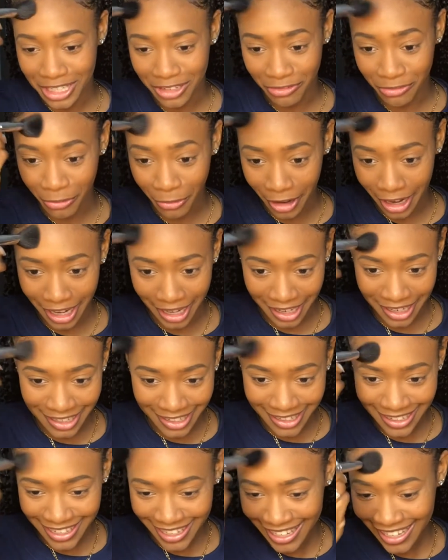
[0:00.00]
forehead.
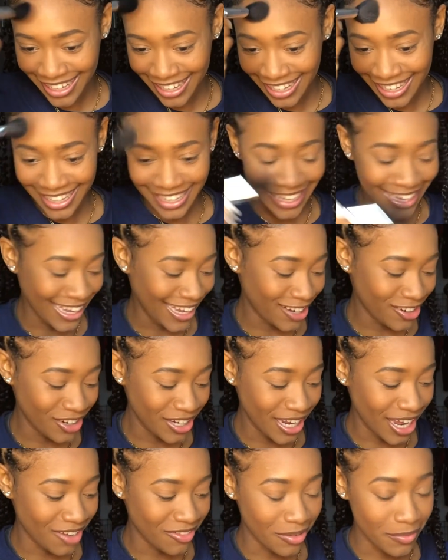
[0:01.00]
I don't really
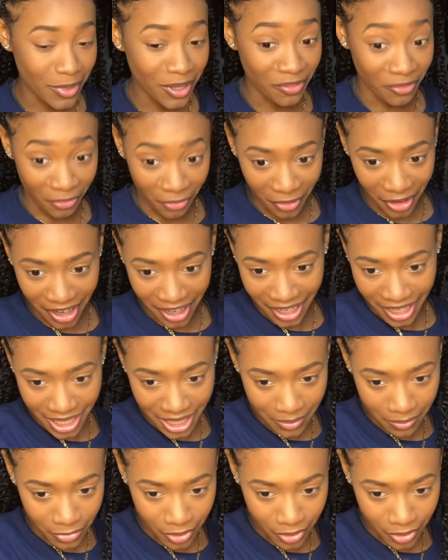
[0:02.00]
have a big forehead,